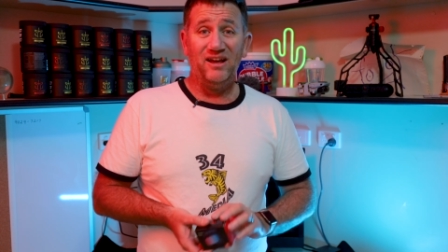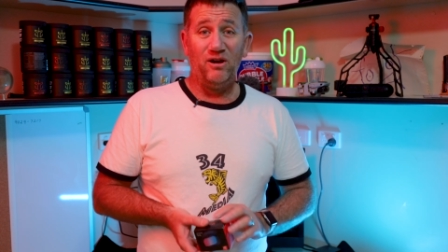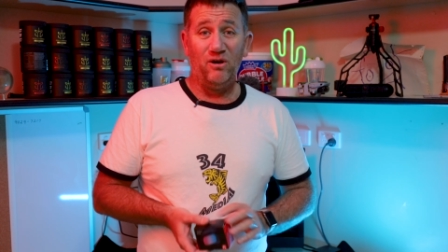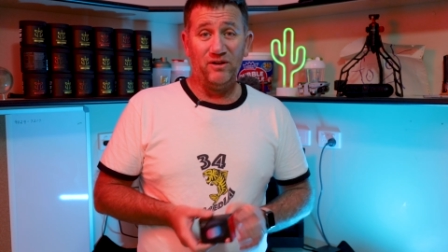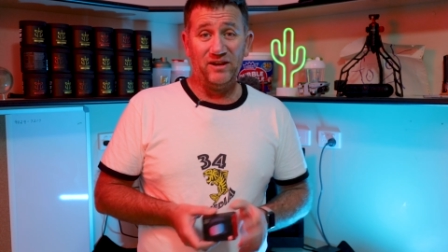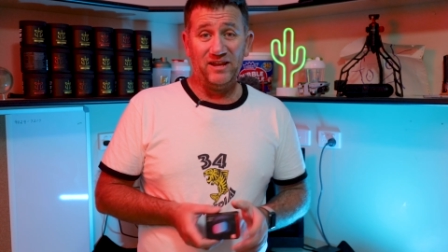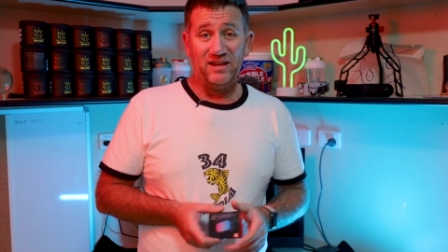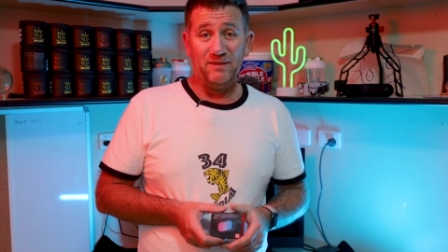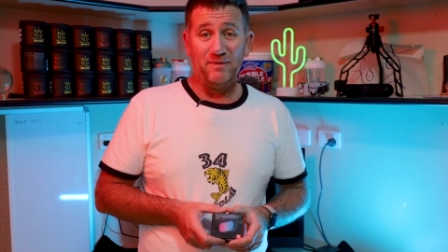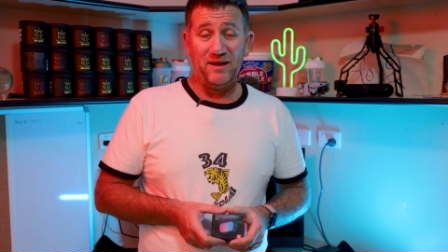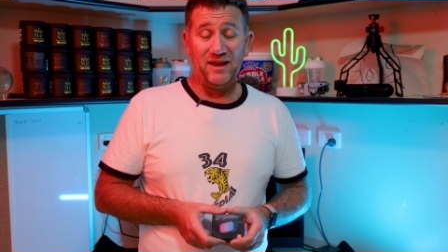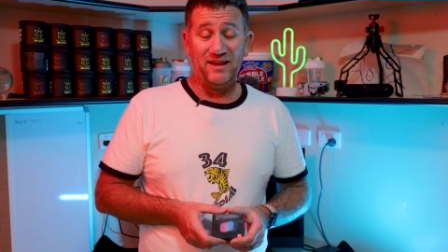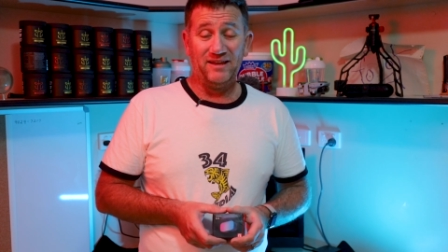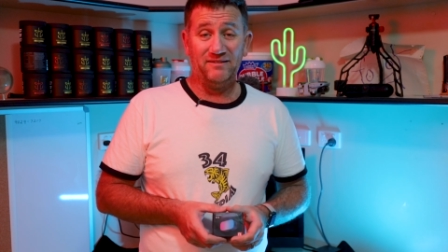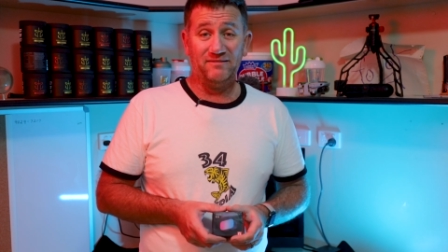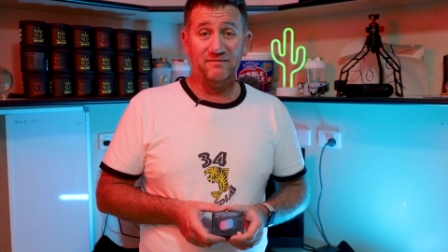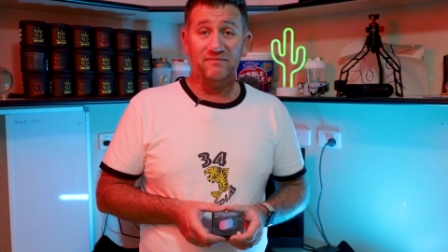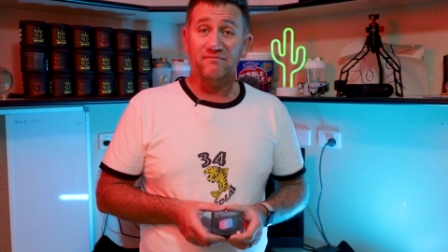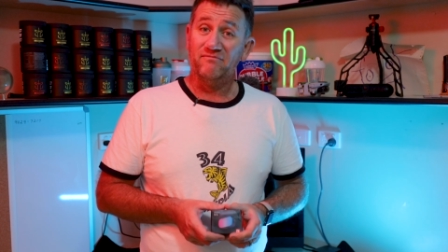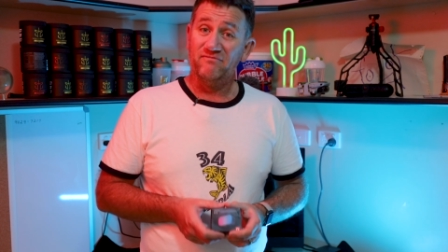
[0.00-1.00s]
on eBay.
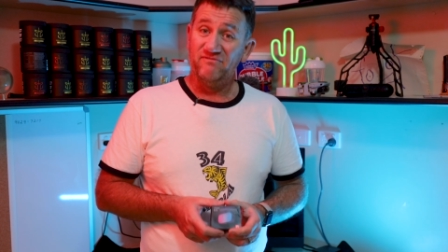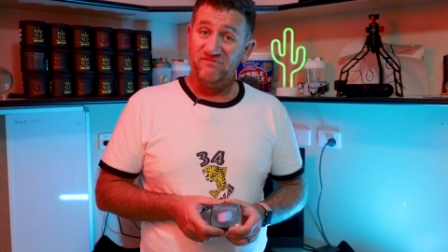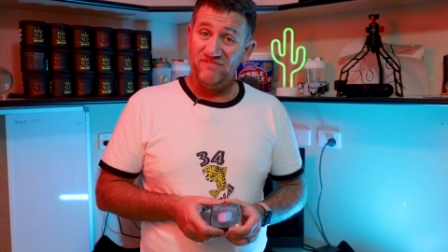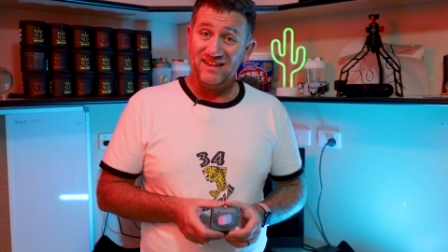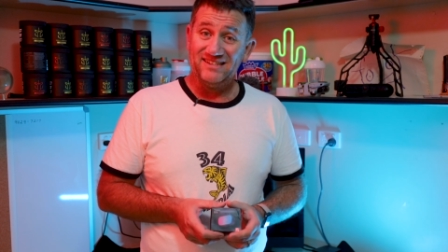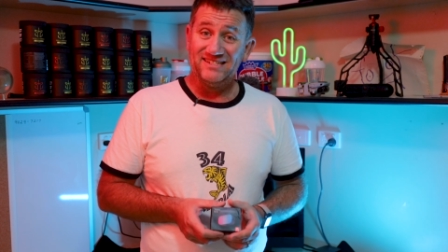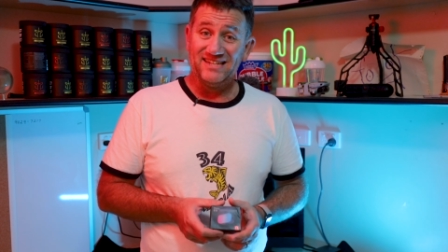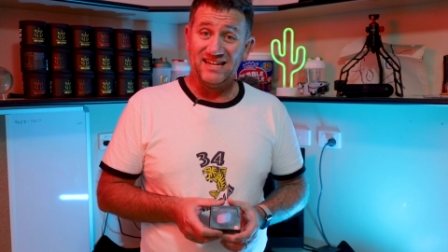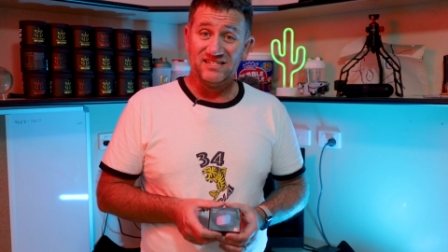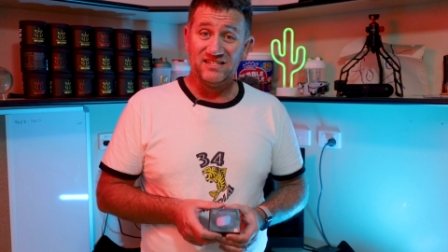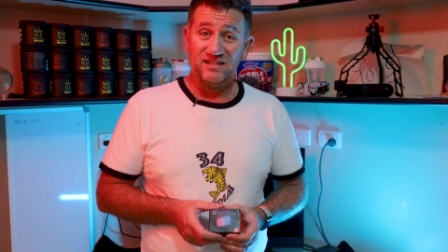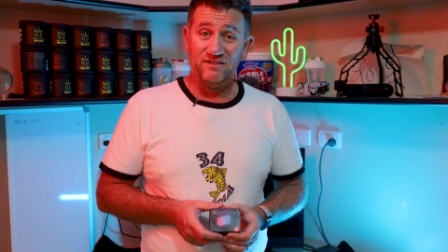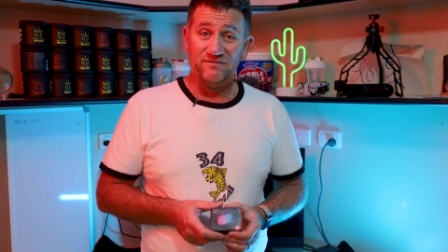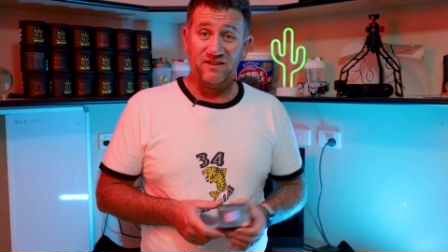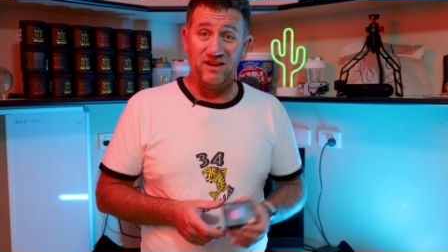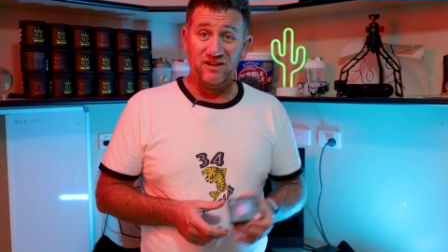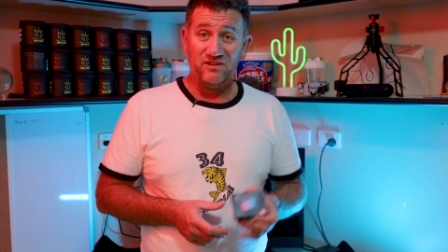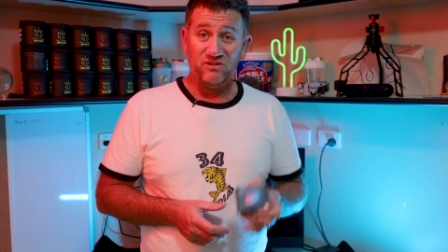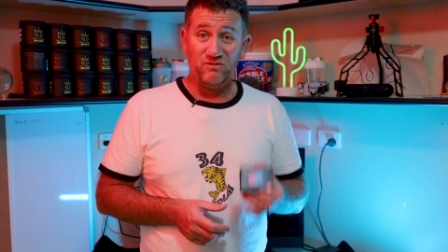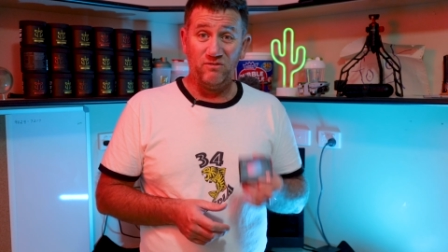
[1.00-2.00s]
Fantastic
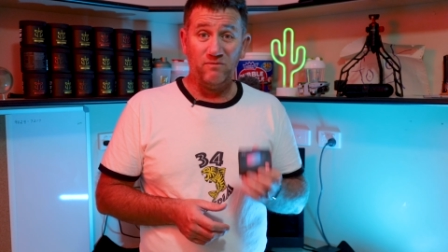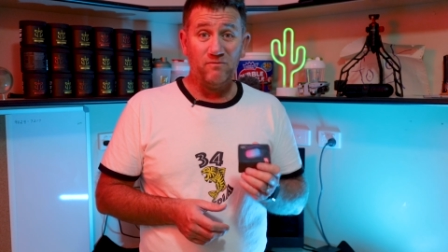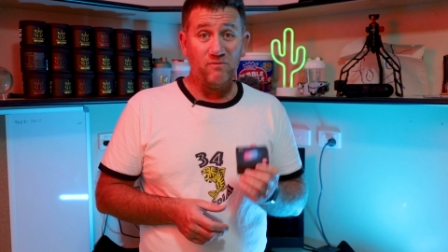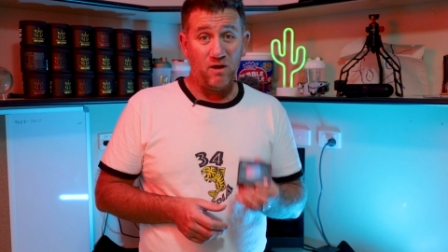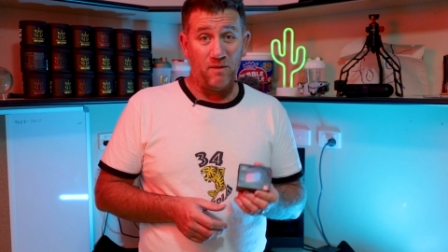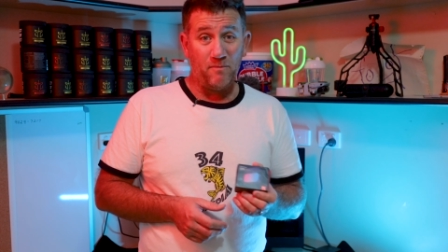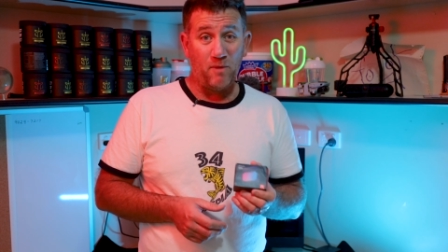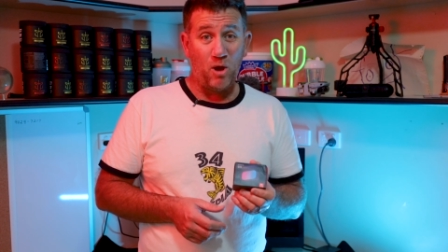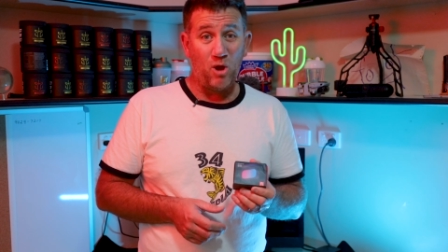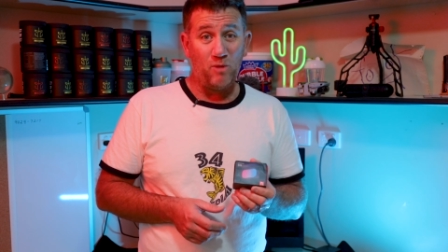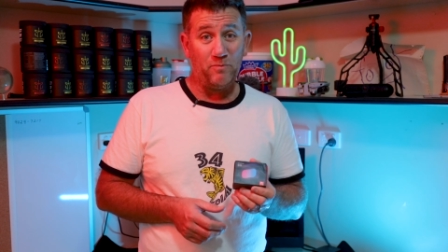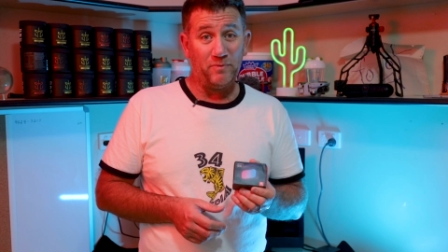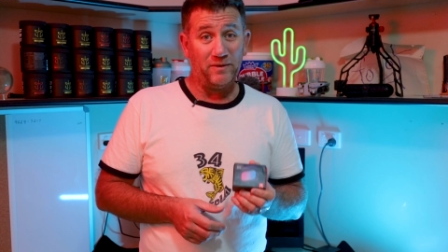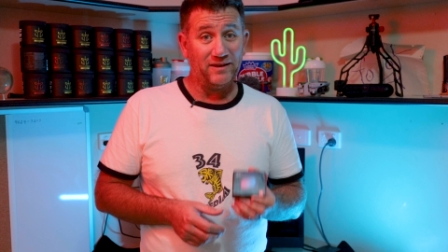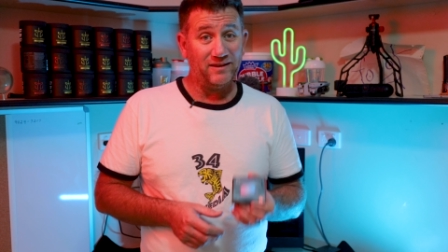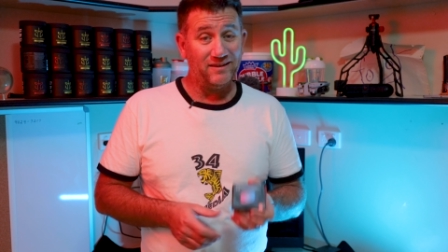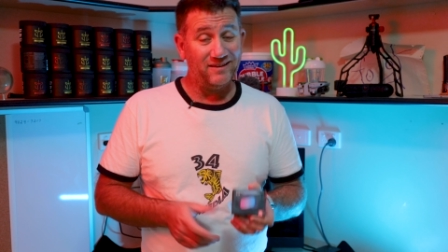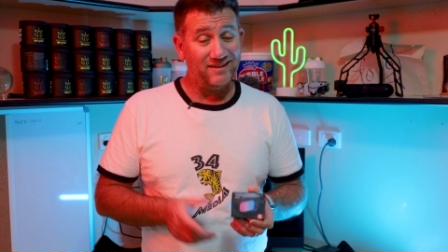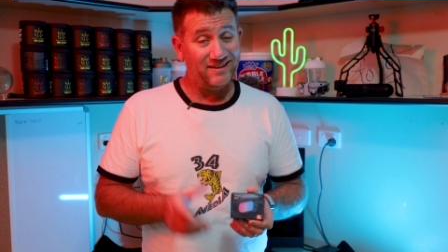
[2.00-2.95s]
value, I'm hoping.